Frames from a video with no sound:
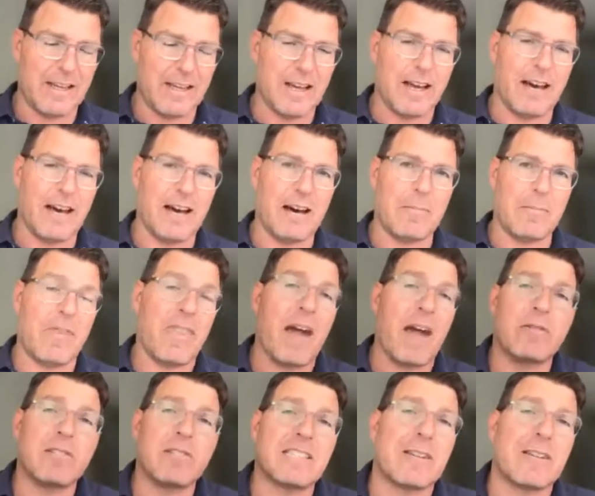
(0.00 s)
but
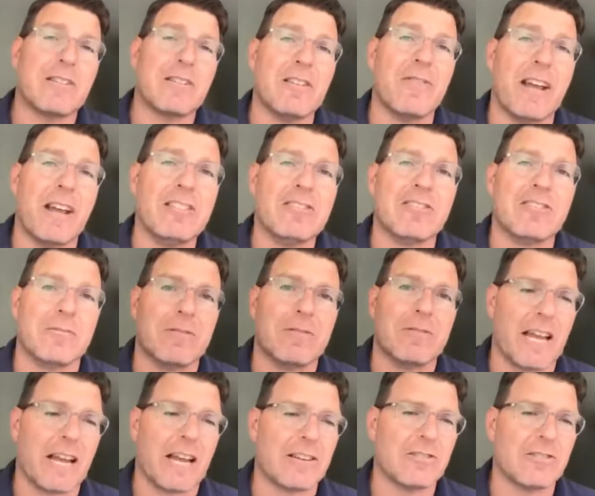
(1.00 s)
that was their innovation,
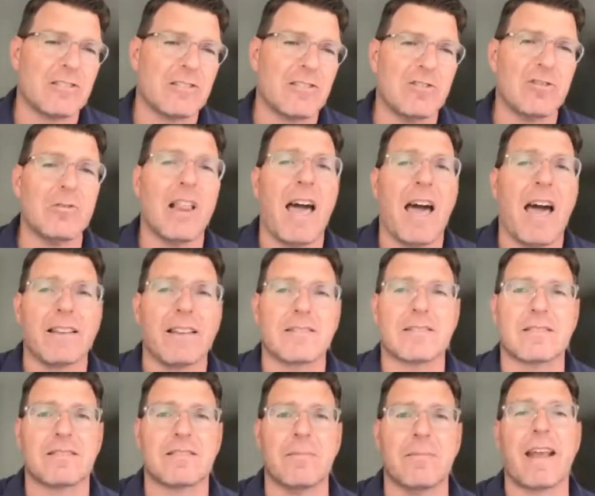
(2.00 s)
was actually to do
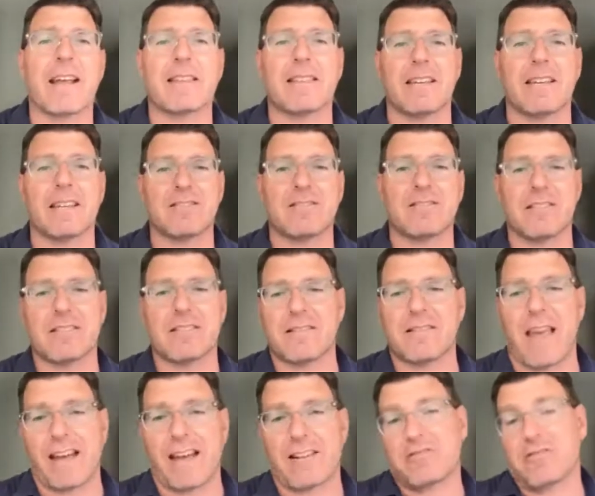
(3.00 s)
less, to make things just
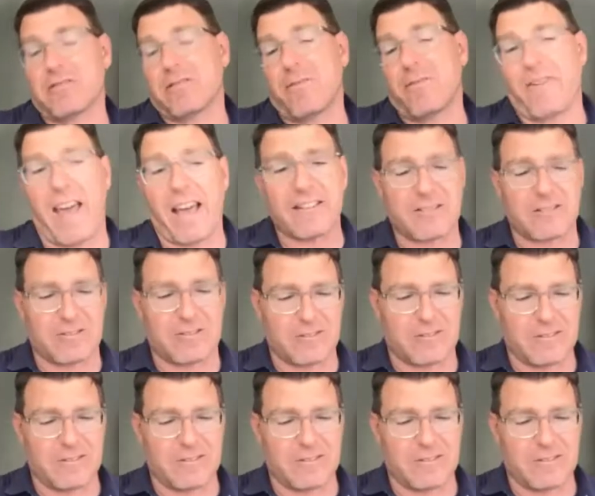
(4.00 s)
actually faster.